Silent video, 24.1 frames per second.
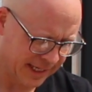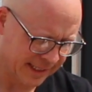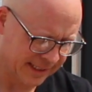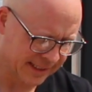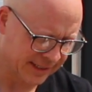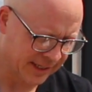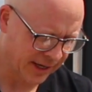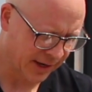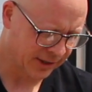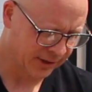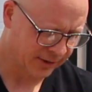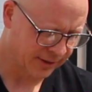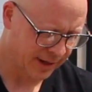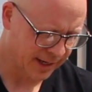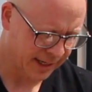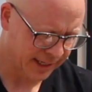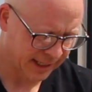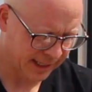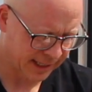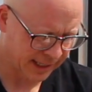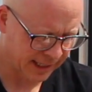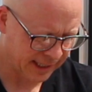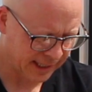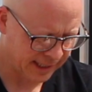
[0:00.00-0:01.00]
it's not a lot
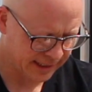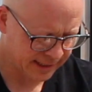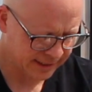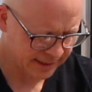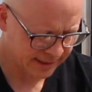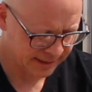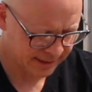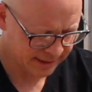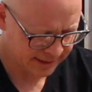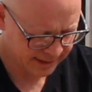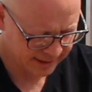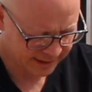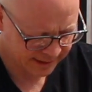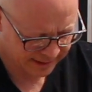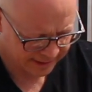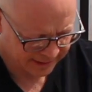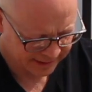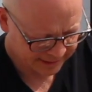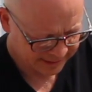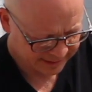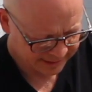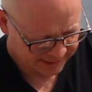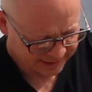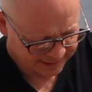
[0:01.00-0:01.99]
of heat.
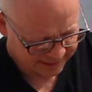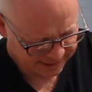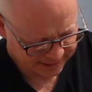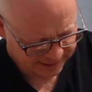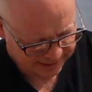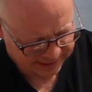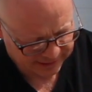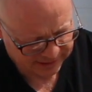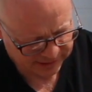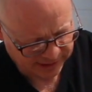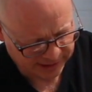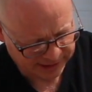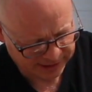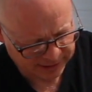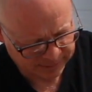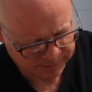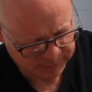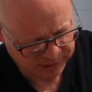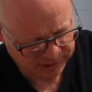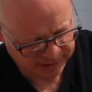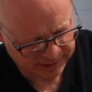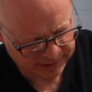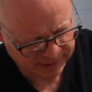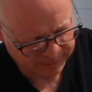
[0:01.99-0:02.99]
So I'm going to
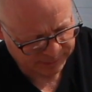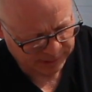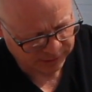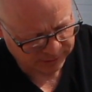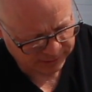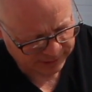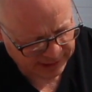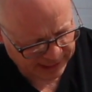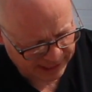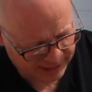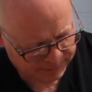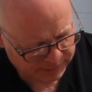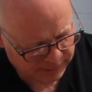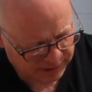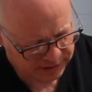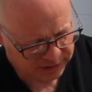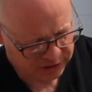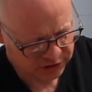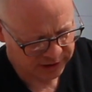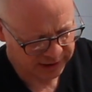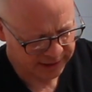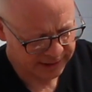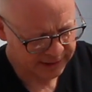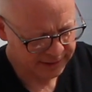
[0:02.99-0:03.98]
put about that
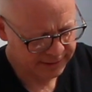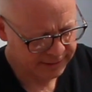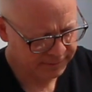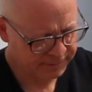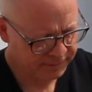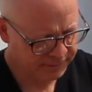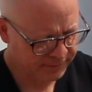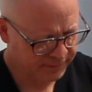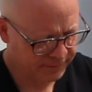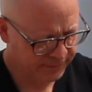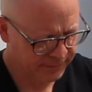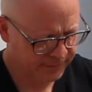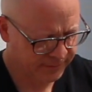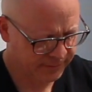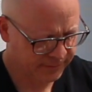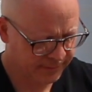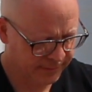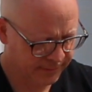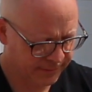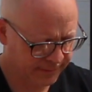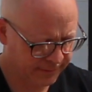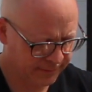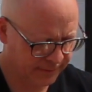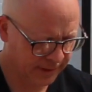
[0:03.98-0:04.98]
much in.
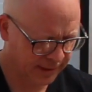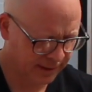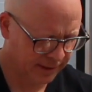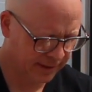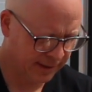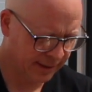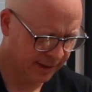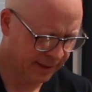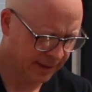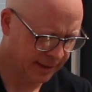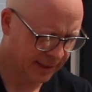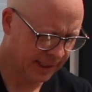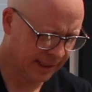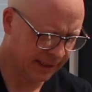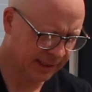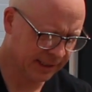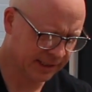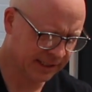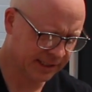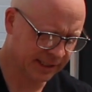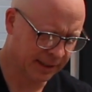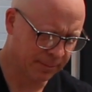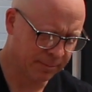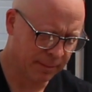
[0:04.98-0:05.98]
And
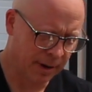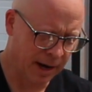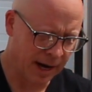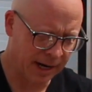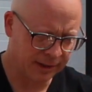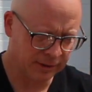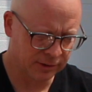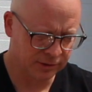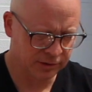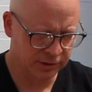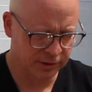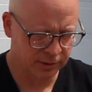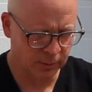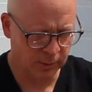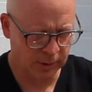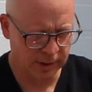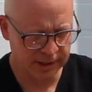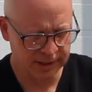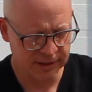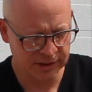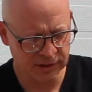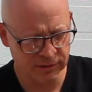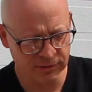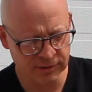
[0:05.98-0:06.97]
this is a milder
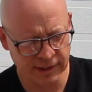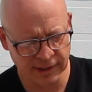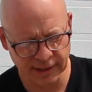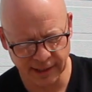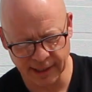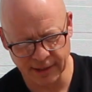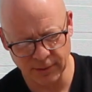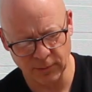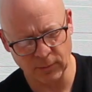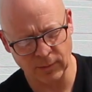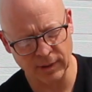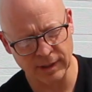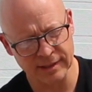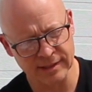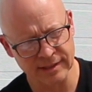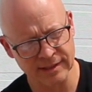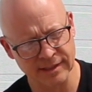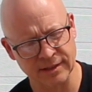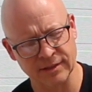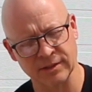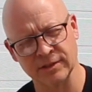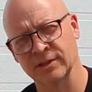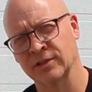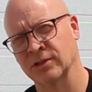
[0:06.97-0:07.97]
one. You can get ones
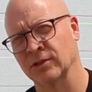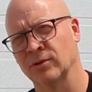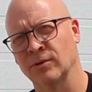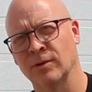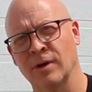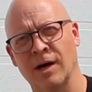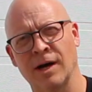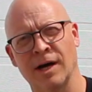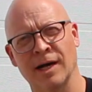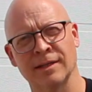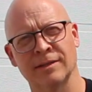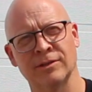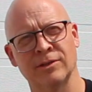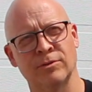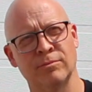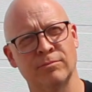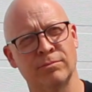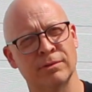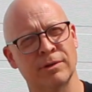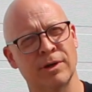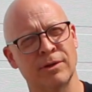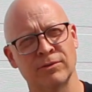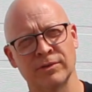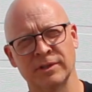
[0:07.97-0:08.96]
that are so hot they'll
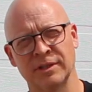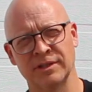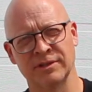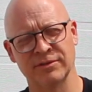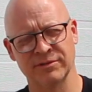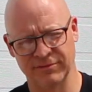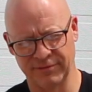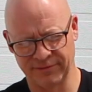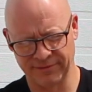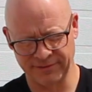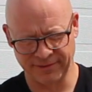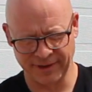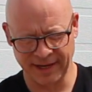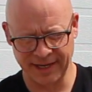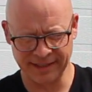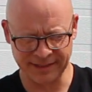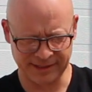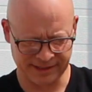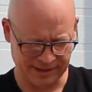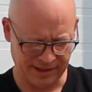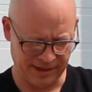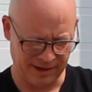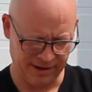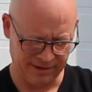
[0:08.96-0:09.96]
blow your
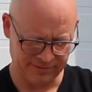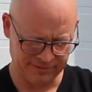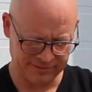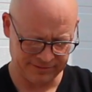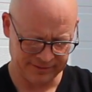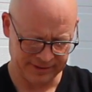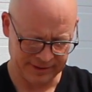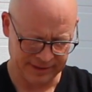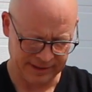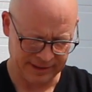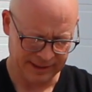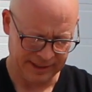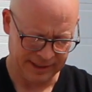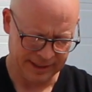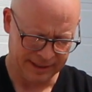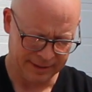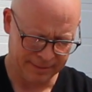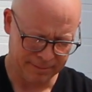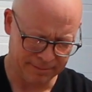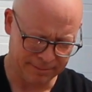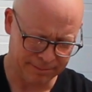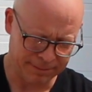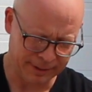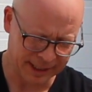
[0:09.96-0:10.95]
face off.
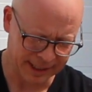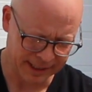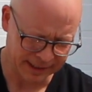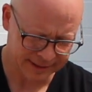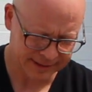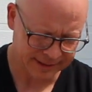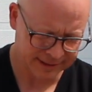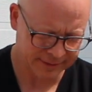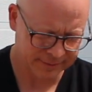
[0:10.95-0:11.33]
But